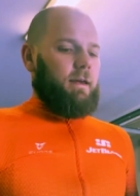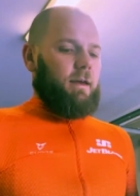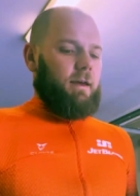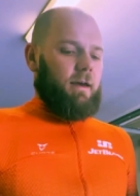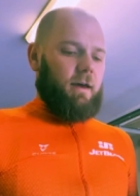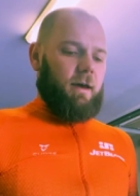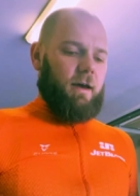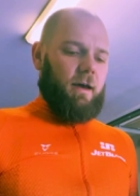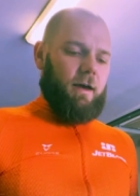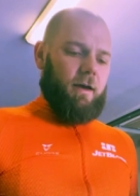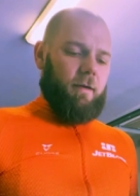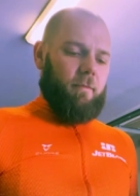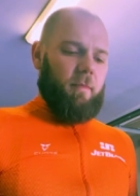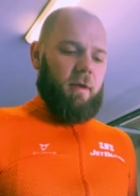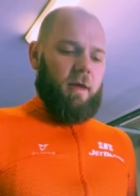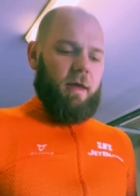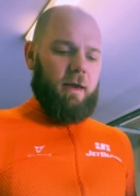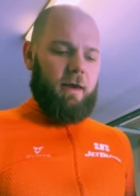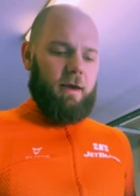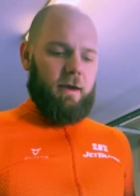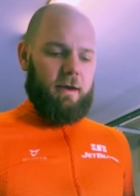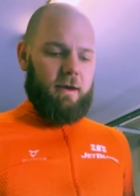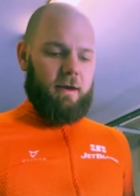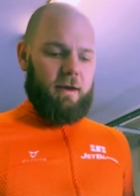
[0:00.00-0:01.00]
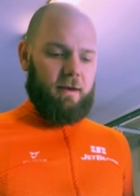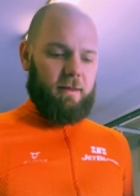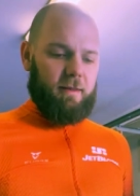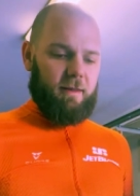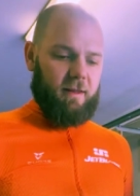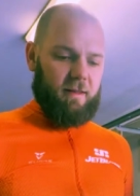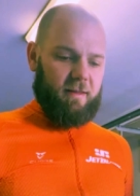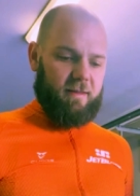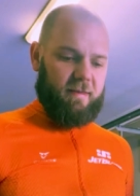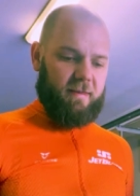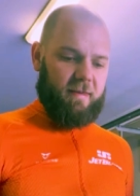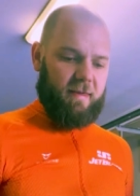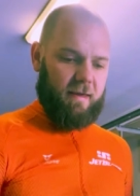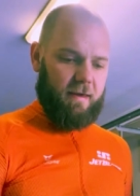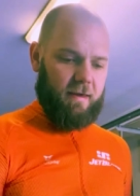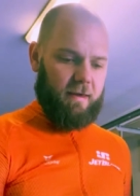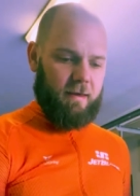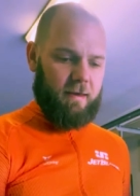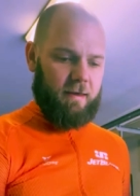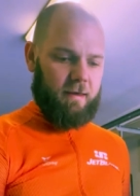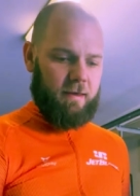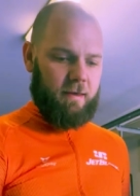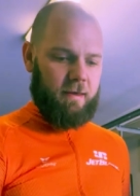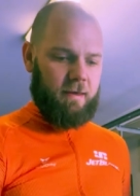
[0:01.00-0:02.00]
Um, and let's
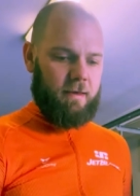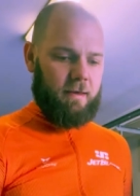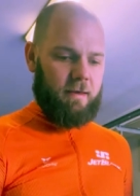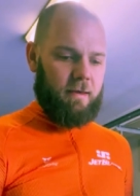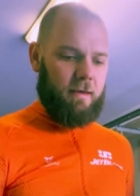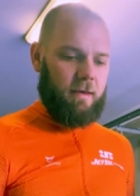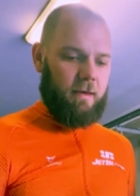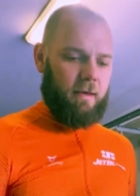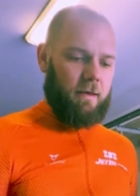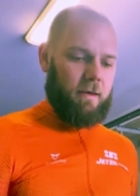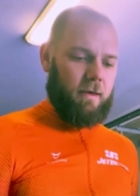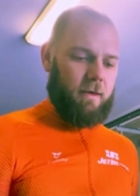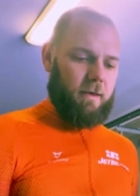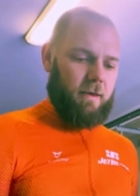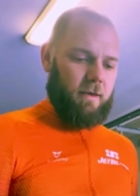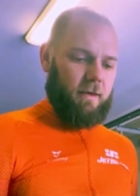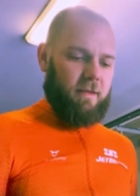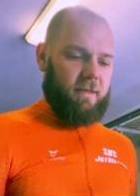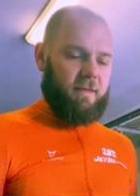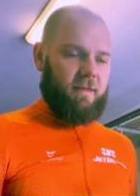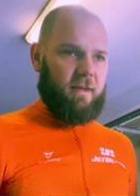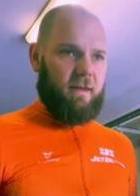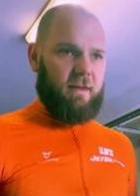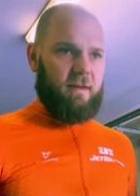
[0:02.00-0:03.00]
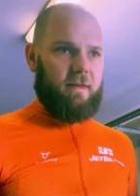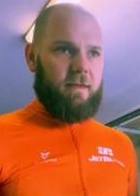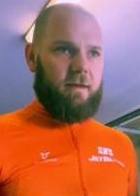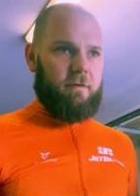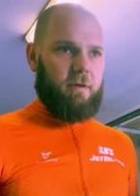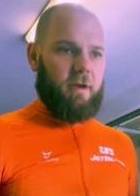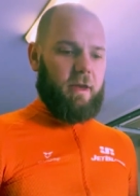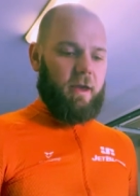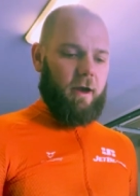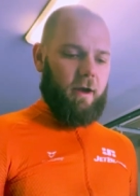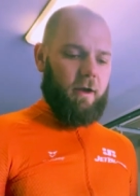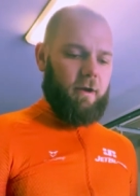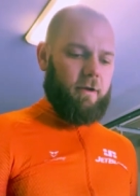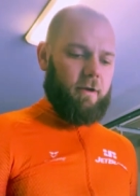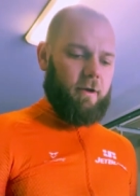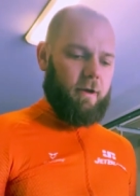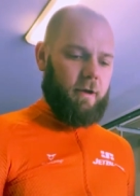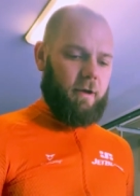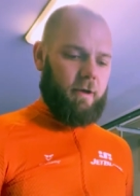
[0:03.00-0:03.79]
see, there we go.